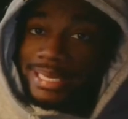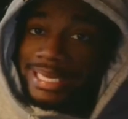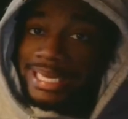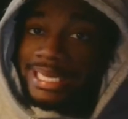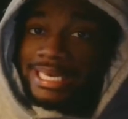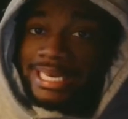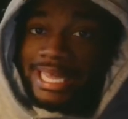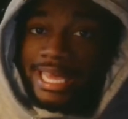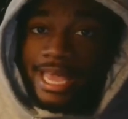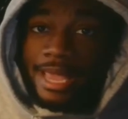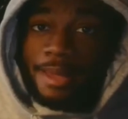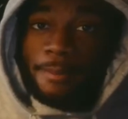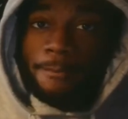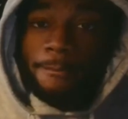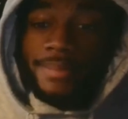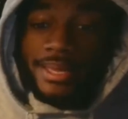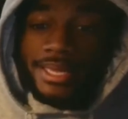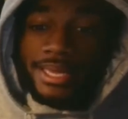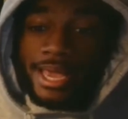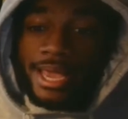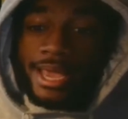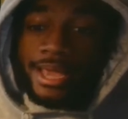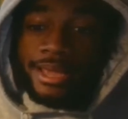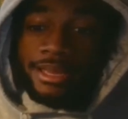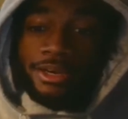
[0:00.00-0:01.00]
in the
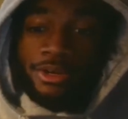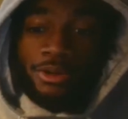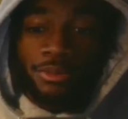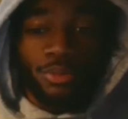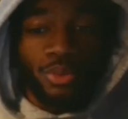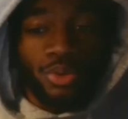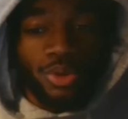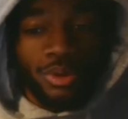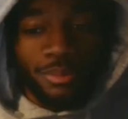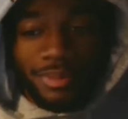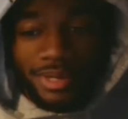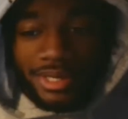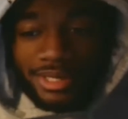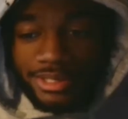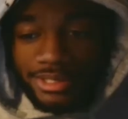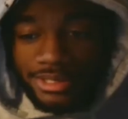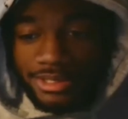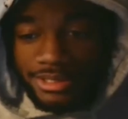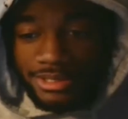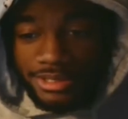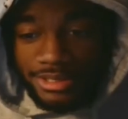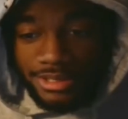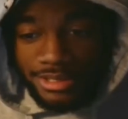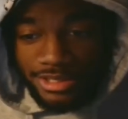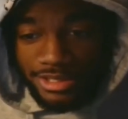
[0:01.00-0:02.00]
NBA no more, but
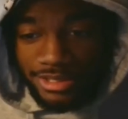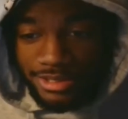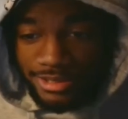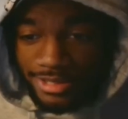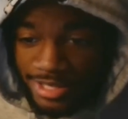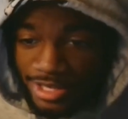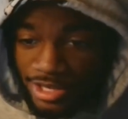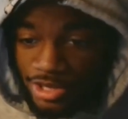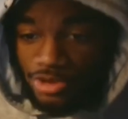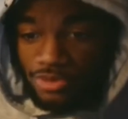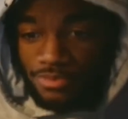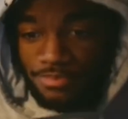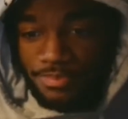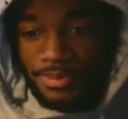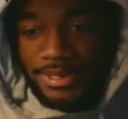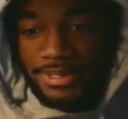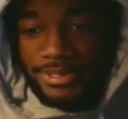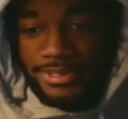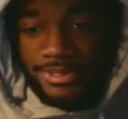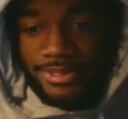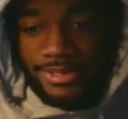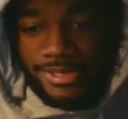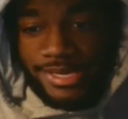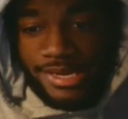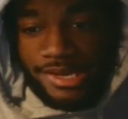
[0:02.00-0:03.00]
he still
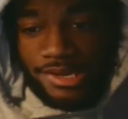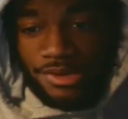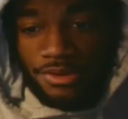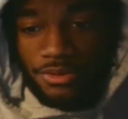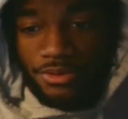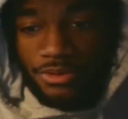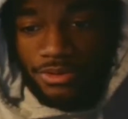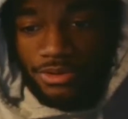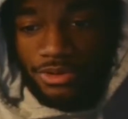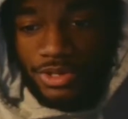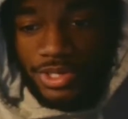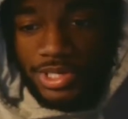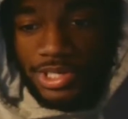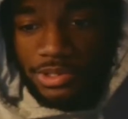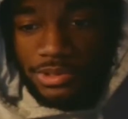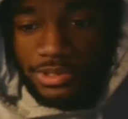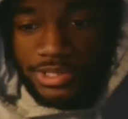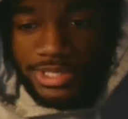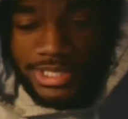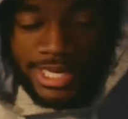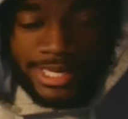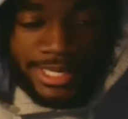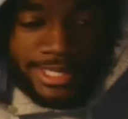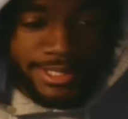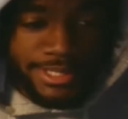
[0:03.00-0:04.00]
busts down. Hold on, little
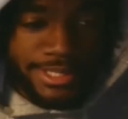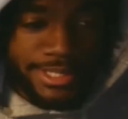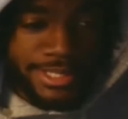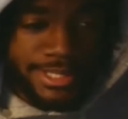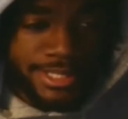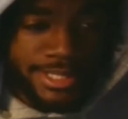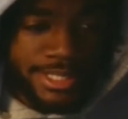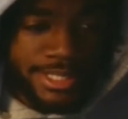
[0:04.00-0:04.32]
tennis